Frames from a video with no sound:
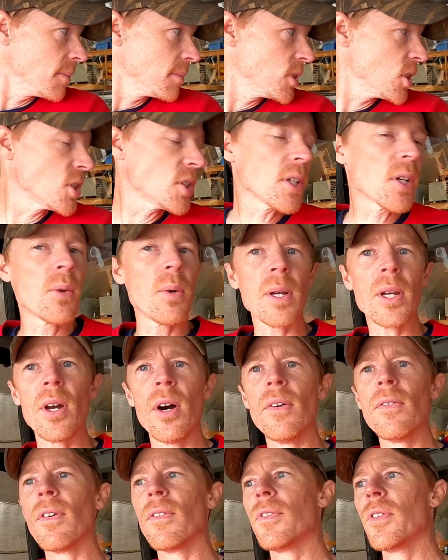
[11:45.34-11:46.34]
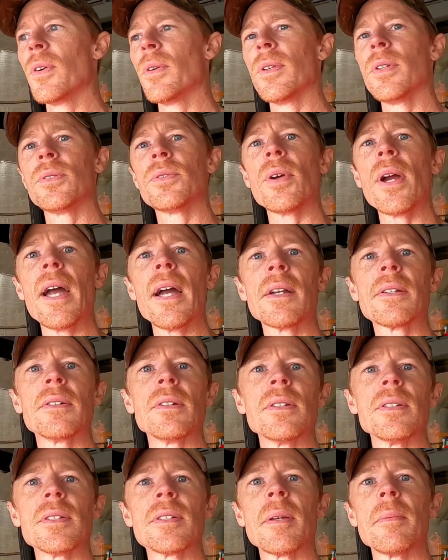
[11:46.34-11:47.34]
just a quick overview of the
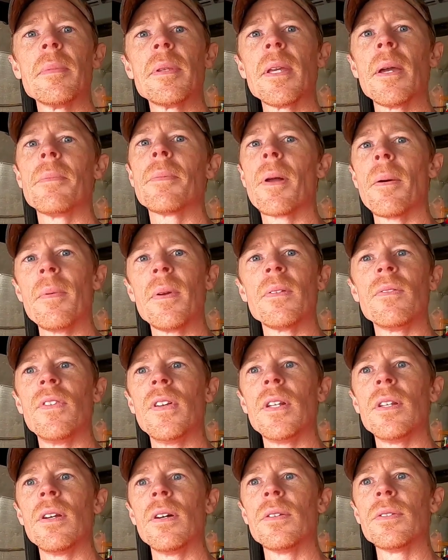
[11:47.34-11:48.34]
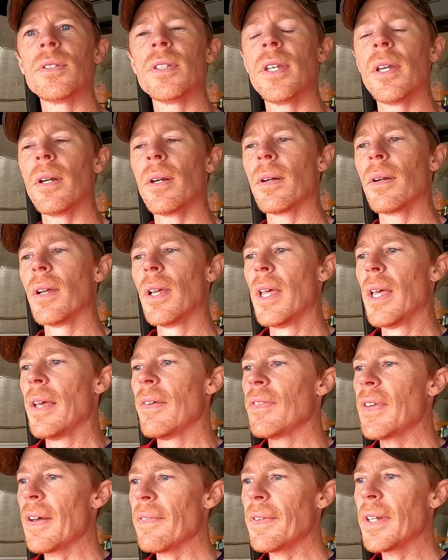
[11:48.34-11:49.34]
tractor and some of the upcoming videos here.
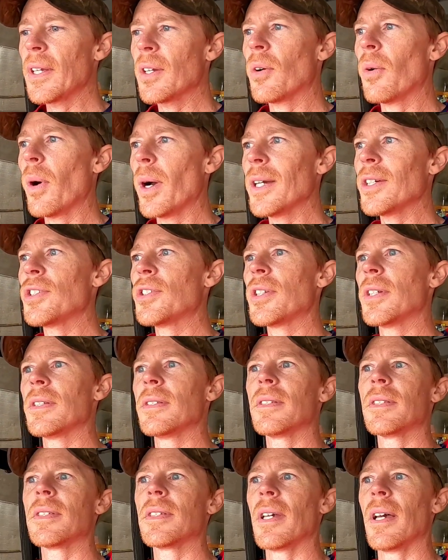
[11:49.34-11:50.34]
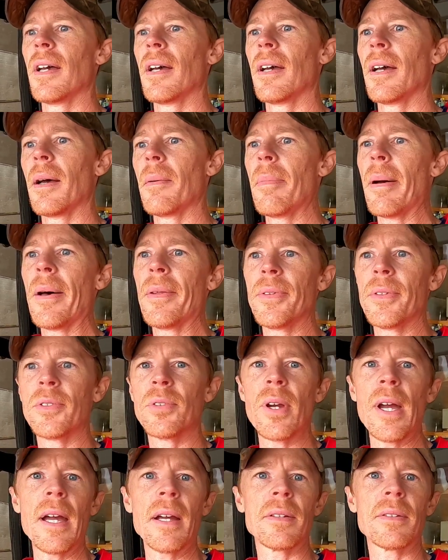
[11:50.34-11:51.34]
If you have any questions about the
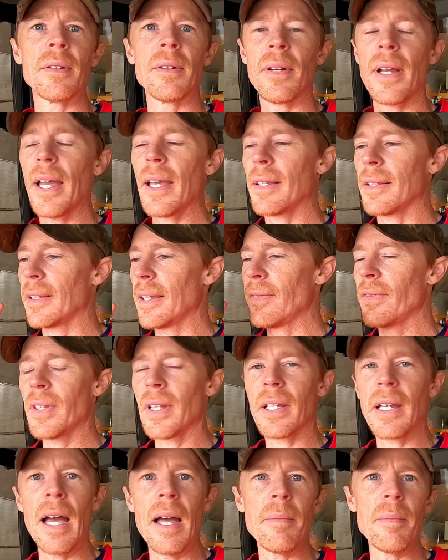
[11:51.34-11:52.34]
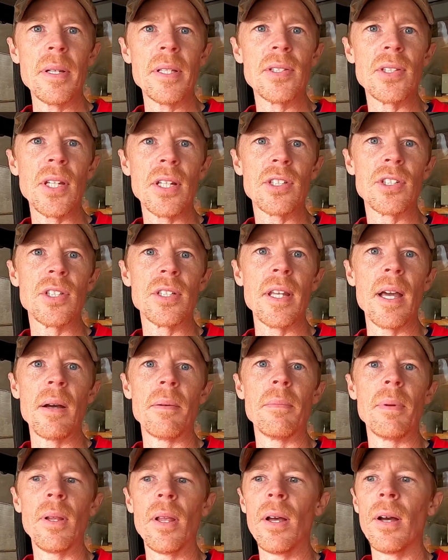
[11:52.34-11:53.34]
tractor, hey, leave in the comment section
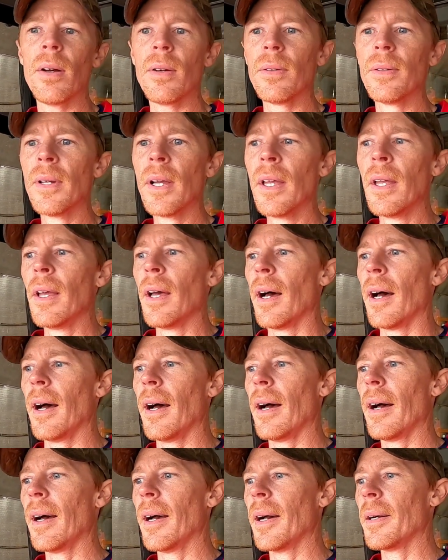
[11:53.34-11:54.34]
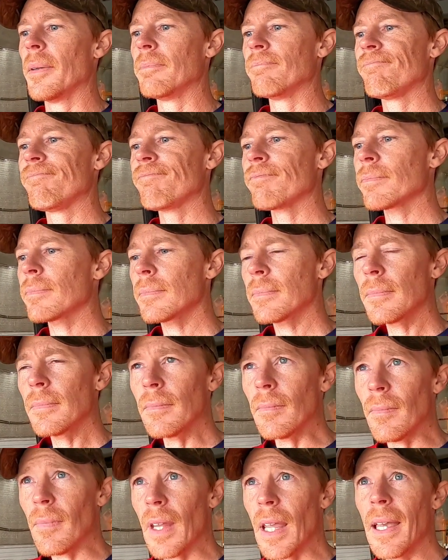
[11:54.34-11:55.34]
down below. And
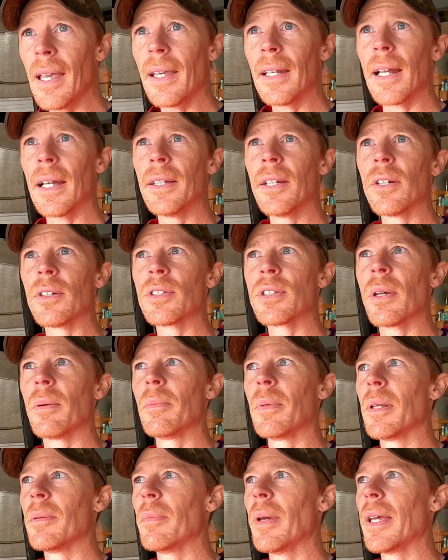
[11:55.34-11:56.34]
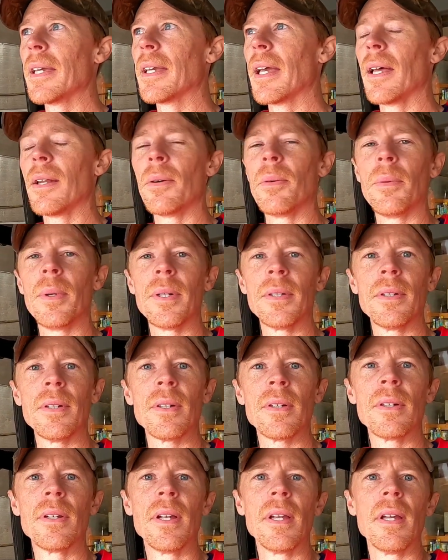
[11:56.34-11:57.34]
I know somebody may kind of
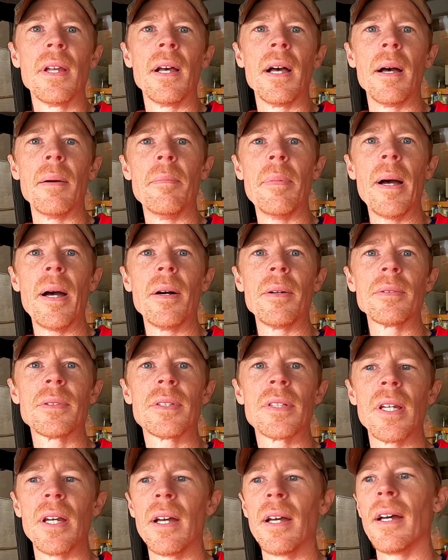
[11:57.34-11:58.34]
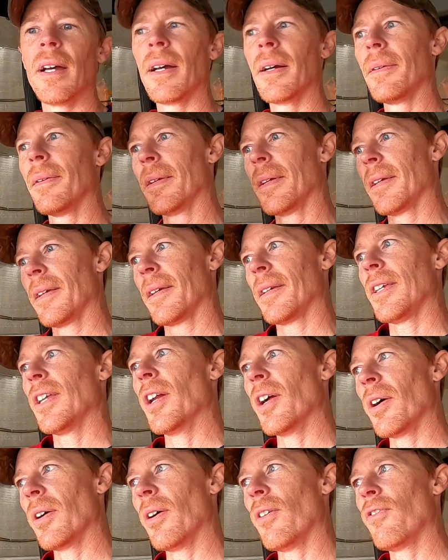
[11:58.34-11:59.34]
wonder about,
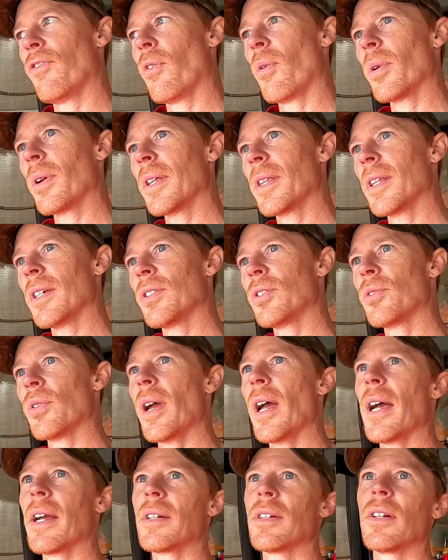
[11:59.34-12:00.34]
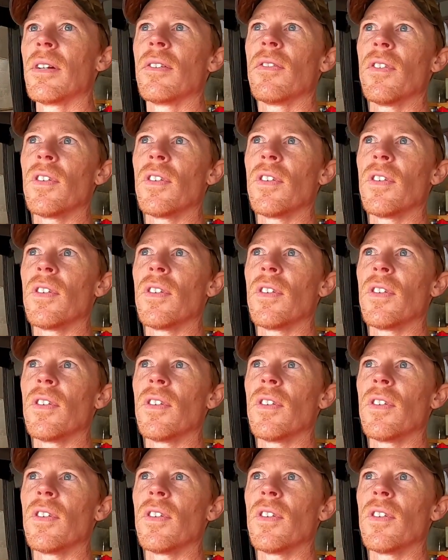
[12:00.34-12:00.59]
affording this tractor